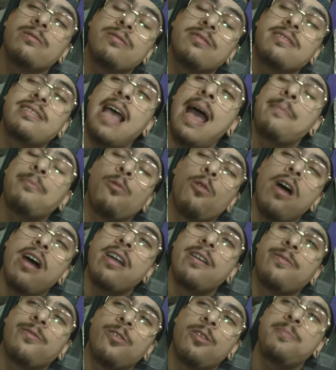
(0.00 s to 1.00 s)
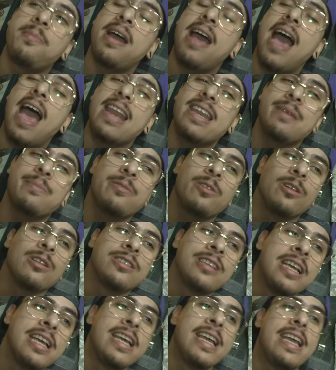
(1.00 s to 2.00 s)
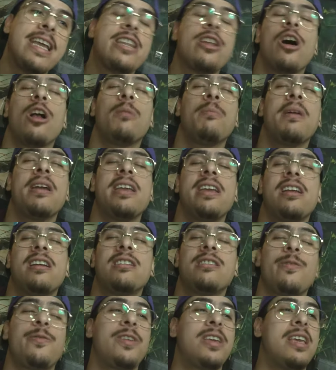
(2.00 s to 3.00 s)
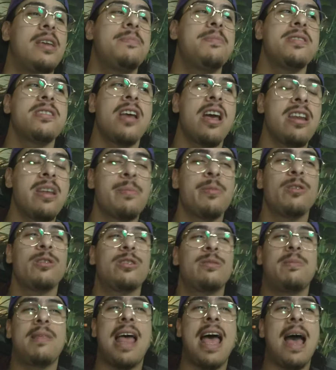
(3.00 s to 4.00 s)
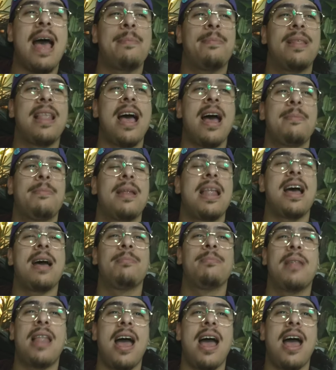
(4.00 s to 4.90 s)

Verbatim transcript: use tap water for my animals. In all my years of keeping animals, blah, blah, blah,